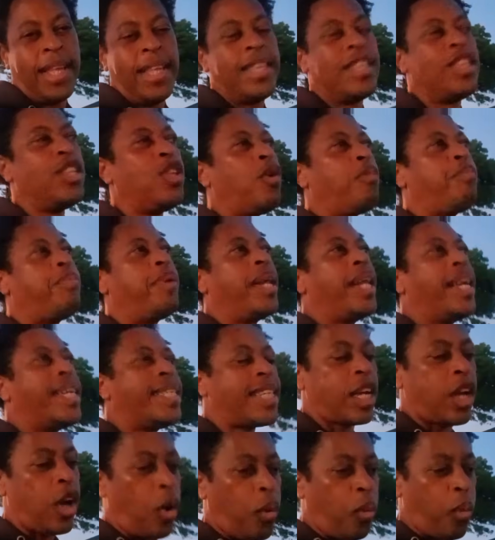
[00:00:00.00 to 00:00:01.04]
no
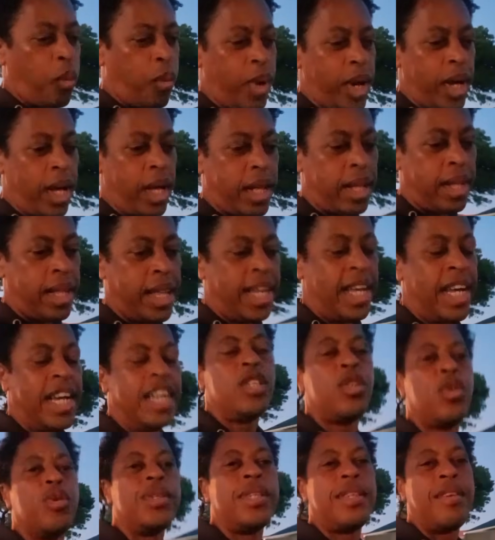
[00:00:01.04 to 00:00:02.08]
political will
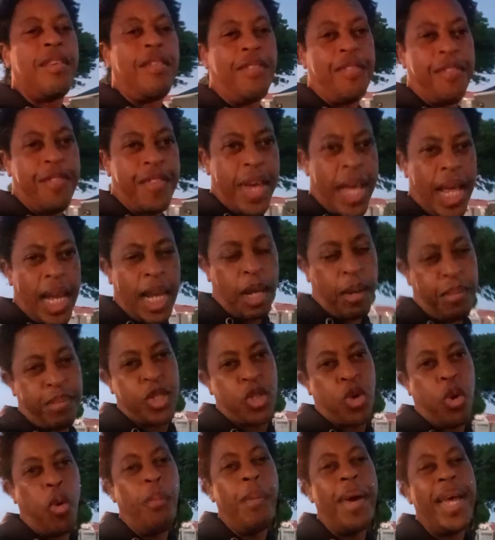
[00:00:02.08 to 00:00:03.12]
to develop,
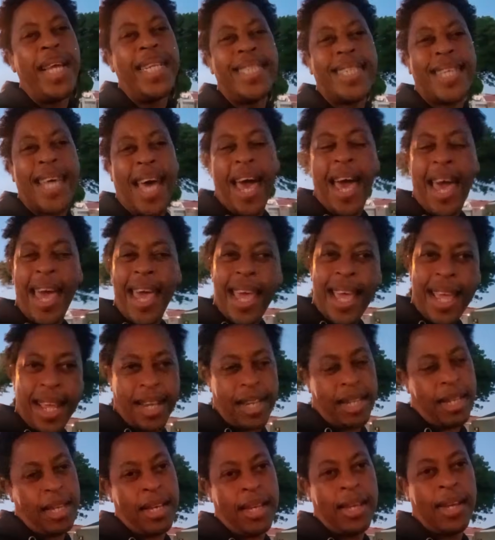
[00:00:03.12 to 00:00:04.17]
to
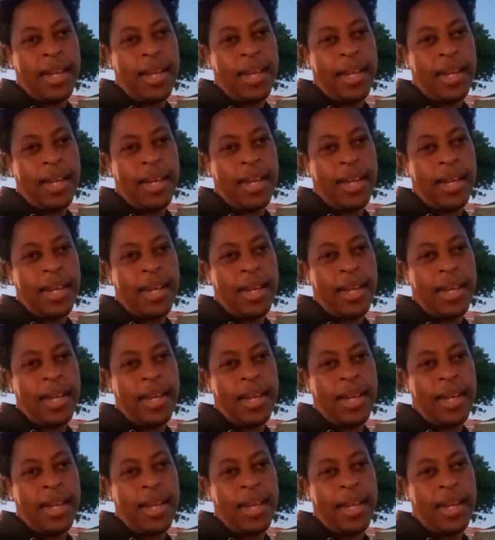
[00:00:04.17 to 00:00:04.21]
maintain